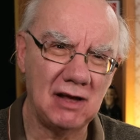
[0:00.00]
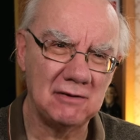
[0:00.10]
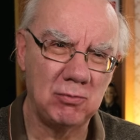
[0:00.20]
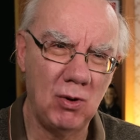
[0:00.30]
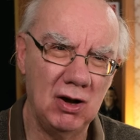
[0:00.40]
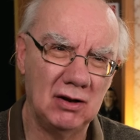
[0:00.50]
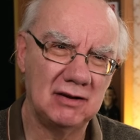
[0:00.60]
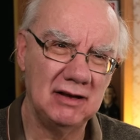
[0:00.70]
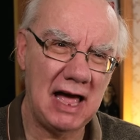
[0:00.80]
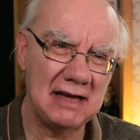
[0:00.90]
does work.
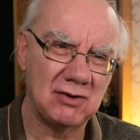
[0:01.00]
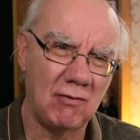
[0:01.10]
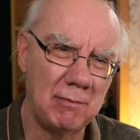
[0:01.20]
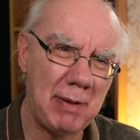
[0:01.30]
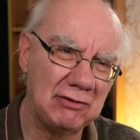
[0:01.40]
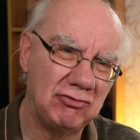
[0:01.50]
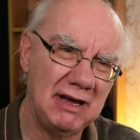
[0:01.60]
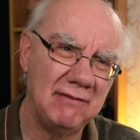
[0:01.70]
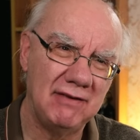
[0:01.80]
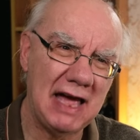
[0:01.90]
It has got the battery
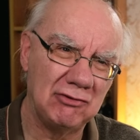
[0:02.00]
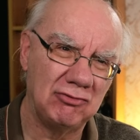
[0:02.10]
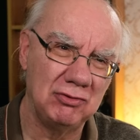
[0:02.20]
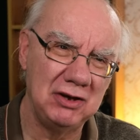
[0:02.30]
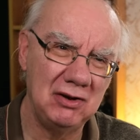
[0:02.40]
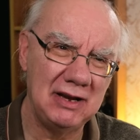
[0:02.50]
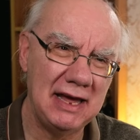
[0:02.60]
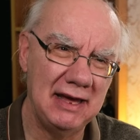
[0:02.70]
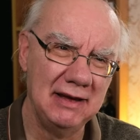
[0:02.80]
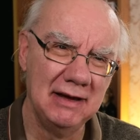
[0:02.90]
in the actual
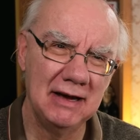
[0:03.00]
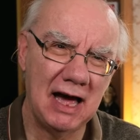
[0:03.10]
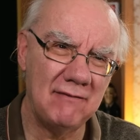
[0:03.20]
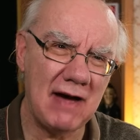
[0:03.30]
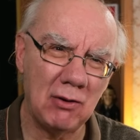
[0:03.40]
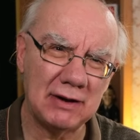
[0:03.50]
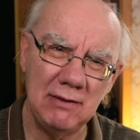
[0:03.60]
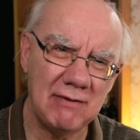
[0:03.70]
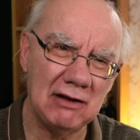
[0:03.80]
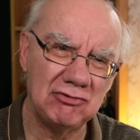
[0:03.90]
unit, and that'll
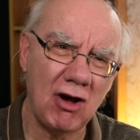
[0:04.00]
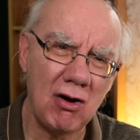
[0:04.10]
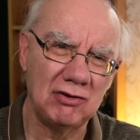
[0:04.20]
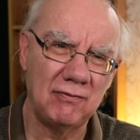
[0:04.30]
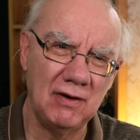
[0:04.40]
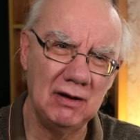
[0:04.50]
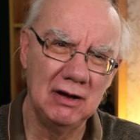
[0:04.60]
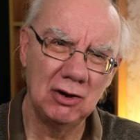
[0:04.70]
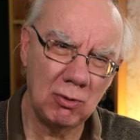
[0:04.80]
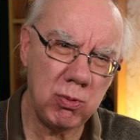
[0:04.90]
keep that charged for
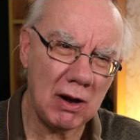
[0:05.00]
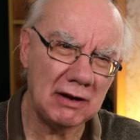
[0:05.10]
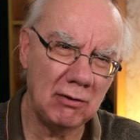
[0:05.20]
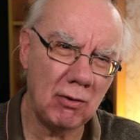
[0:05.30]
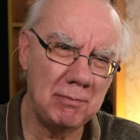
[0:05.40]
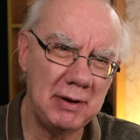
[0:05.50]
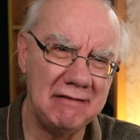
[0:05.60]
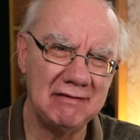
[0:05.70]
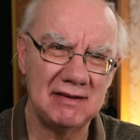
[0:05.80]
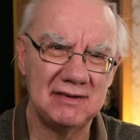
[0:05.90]
quite a long
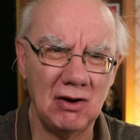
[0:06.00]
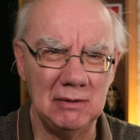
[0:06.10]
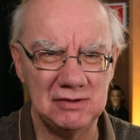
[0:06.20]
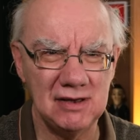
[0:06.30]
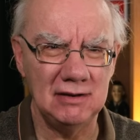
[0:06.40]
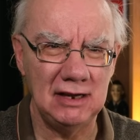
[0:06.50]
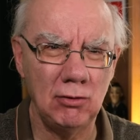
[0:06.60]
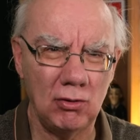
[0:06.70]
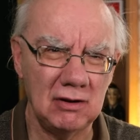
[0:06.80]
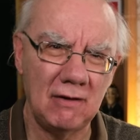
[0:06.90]
period of time, certainly
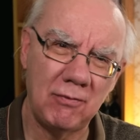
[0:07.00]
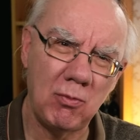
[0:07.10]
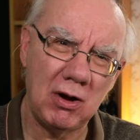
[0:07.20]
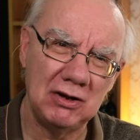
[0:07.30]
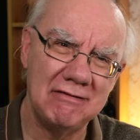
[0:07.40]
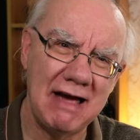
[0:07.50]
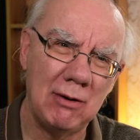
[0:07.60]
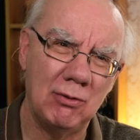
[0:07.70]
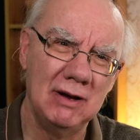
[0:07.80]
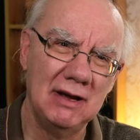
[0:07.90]
long enough for while you're
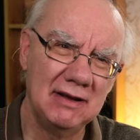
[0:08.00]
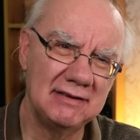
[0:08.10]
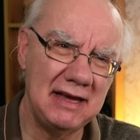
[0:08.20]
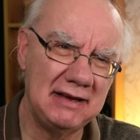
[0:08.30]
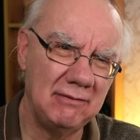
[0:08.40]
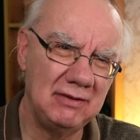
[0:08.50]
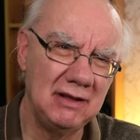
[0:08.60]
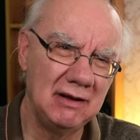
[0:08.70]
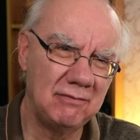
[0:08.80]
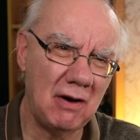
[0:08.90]
out taking
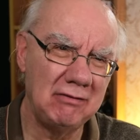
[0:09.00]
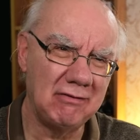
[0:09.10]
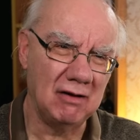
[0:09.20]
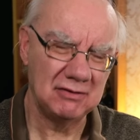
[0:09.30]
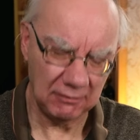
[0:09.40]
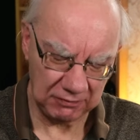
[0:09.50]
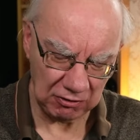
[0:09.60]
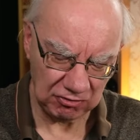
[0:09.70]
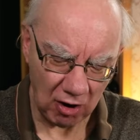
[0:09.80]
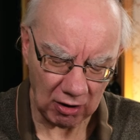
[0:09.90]
photographs. So if you
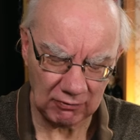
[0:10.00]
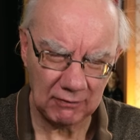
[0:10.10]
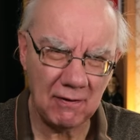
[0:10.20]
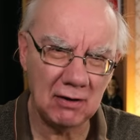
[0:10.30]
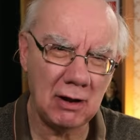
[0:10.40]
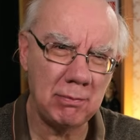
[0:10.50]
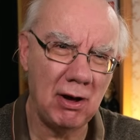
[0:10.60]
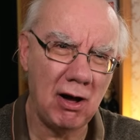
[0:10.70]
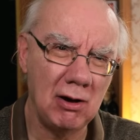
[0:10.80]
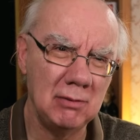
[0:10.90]
charge the phone up at
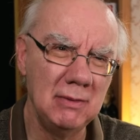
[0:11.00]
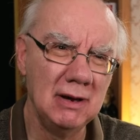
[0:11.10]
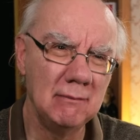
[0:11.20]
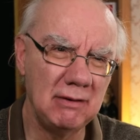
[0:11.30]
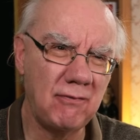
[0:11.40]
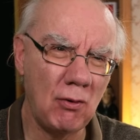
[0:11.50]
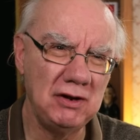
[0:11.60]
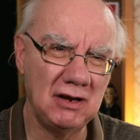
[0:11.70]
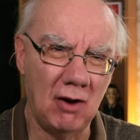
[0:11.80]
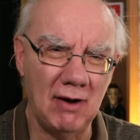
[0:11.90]
home before
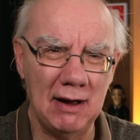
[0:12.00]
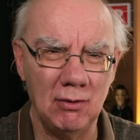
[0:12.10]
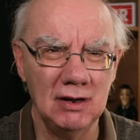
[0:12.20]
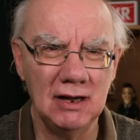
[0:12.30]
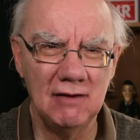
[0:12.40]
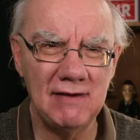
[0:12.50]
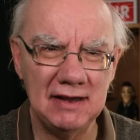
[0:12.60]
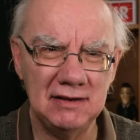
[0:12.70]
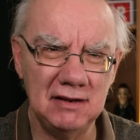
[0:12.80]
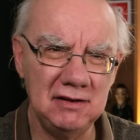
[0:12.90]
you go out,
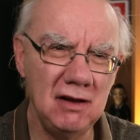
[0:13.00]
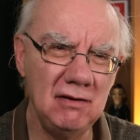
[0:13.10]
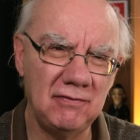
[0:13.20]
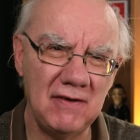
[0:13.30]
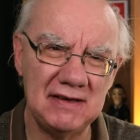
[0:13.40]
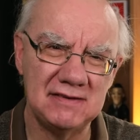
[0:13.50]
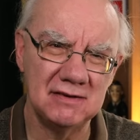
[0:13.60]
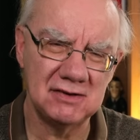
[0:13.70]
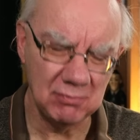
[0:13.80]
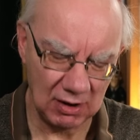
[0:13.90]
then use this
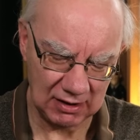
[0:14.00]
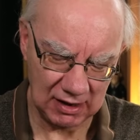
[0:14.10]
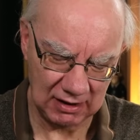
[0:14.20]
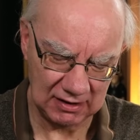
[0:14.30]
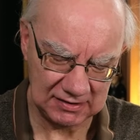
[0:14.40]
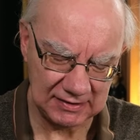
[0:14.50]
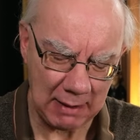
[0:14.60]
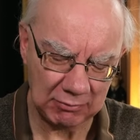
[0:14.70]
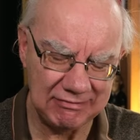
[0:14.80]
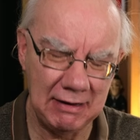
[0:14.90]

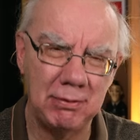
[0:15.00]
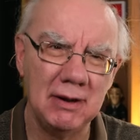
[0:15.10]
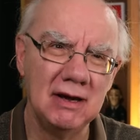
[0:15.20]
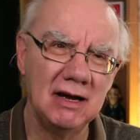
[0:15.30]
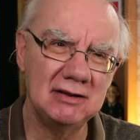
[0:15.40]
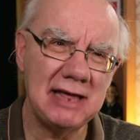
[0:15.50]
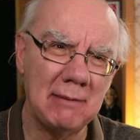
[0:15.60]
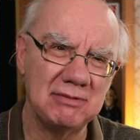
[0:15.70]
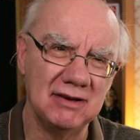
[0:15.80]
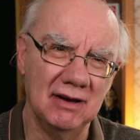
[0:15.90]
Snapgrip
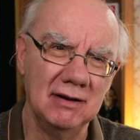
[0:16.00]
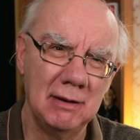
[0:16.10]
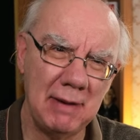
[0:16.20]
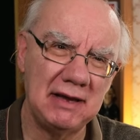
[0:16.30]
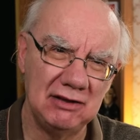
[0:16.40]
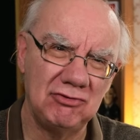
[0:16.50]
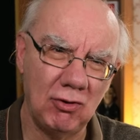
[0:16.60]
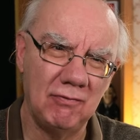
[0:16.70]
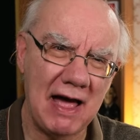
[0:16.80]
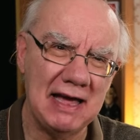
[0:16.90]
adapter, making
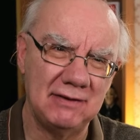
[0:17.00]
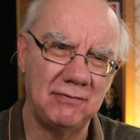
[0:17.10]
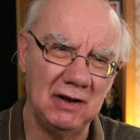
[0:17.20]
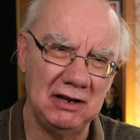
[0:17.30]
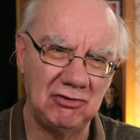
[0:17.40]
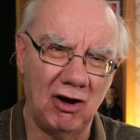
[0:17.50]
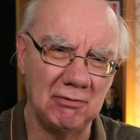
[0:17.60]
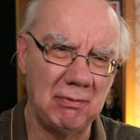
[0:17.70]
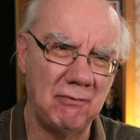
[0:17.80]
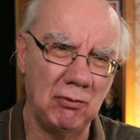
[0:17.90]
sure that is fully
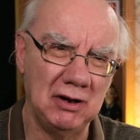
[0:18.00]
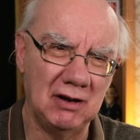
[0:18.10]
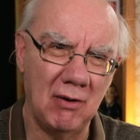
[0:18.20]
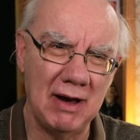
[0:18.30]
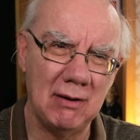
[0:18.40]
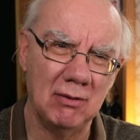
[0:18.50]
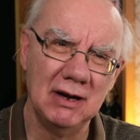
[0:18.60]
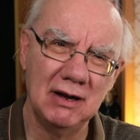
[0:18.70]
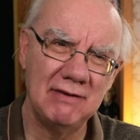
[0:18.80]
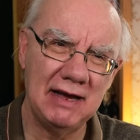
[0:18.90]
charged before you go out,
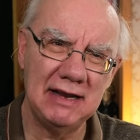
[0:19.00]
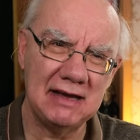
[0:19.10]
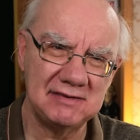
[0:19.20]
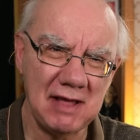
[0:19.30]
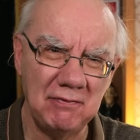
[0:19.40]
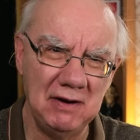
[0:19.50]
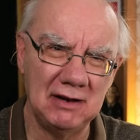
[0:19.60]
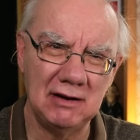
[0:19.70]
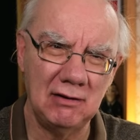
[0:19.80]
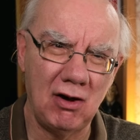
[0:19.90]
then that's definitely
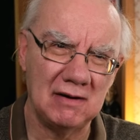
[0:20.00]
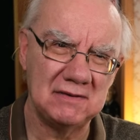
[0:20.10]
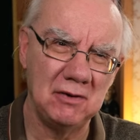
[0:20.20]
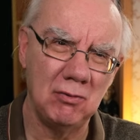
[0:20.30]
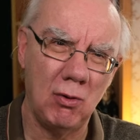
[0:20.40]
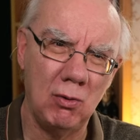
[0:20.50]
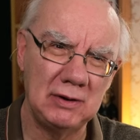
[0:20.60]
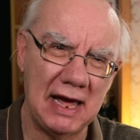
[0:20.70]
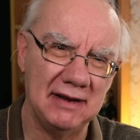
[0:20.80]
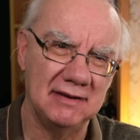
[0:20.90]
going to last you all
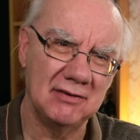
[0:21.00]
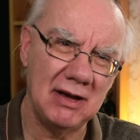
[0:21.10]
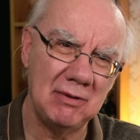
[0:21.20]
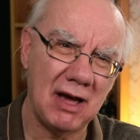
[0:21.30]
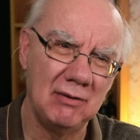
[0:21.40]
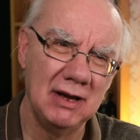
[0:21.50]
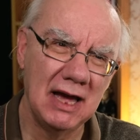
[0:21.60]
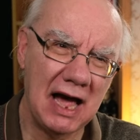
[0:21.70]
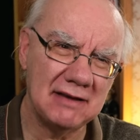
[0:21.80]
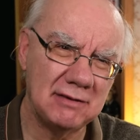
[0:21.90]
day. So there we go,
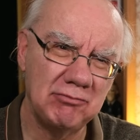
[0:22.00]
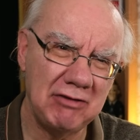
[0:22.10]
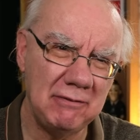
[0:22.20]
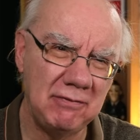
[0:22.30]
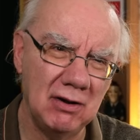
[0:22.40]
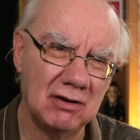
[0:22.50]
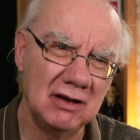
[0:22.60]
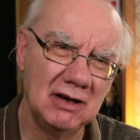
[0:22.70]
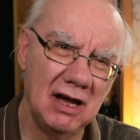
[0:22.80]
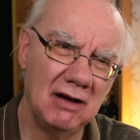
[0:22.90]
that's a brief look
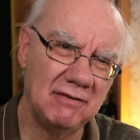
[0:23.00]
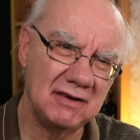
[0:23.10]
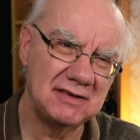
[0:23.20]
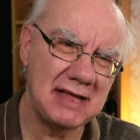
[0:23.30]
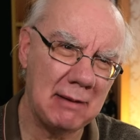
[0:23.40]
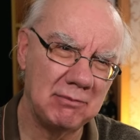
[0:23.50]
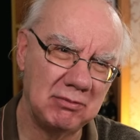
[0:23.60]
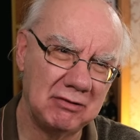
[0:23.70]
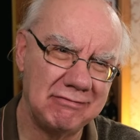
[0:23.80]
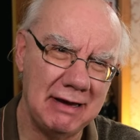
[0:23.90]
at the
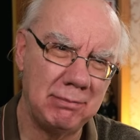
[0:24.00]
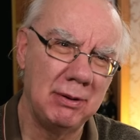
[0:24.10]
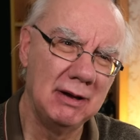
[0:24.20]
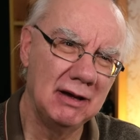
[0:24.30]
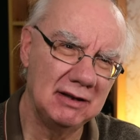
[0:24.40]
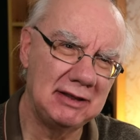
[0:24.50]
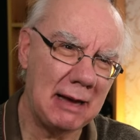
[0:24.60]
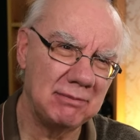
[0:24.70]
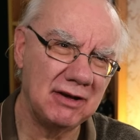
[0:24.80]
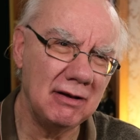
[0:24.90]
Snapgrip
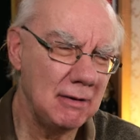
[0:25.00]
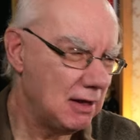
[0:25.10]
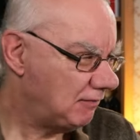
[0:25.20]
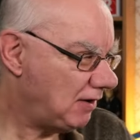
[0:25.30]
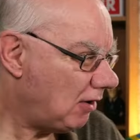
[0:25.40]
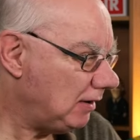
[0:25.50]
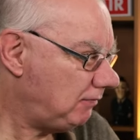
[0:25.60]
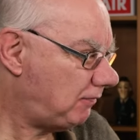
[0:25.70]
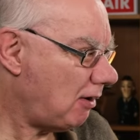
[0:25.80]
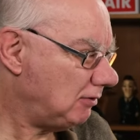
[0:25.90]
adapter. The
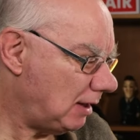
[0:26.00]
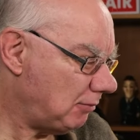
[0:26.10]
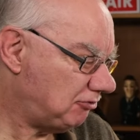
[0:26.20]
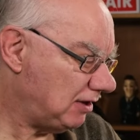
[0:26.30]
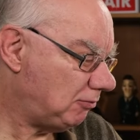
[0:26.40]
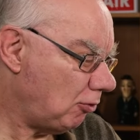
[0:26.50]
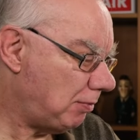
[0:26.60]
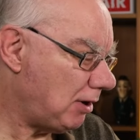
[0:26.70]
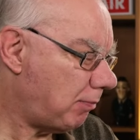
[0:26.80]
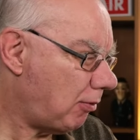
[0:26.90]
iPhone images will
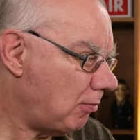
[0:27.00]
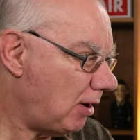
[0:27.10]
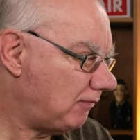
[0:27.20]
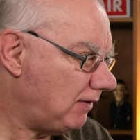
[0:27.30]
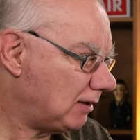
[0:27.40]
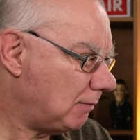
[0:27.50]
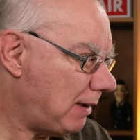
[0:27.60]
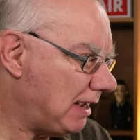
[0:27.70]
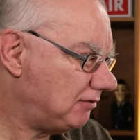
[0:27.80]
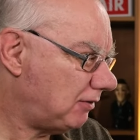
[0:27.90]
be up on my Flickr
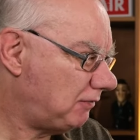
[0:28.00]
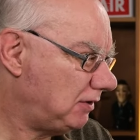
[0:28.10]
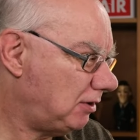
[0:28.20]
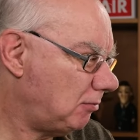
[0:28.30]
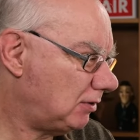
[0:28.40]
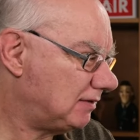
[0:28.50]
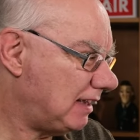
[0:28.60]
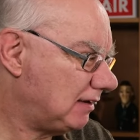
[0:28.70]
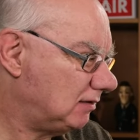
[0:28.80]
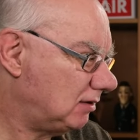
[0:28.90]
page. If you do want to
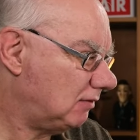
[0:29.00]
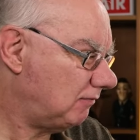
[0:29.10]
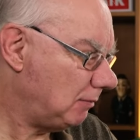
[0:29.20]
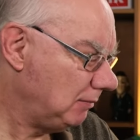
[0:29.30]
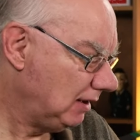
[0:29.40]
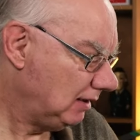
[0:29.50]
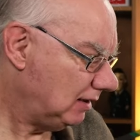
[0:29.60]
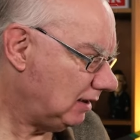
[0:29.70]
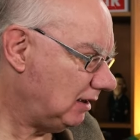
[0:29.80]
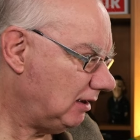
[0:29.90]
take a look at them
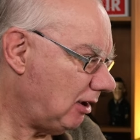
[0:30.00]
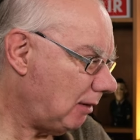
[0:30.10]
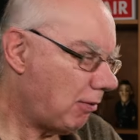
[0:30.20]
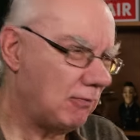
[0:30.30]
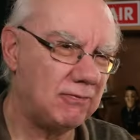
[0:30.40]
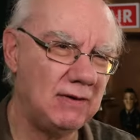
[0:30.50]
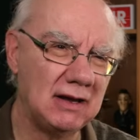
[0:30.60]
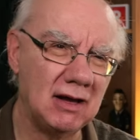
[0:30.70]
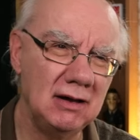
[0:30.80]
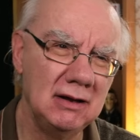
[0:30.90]
up on
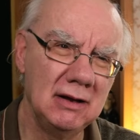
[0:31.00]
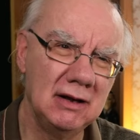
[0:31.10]
Flickr,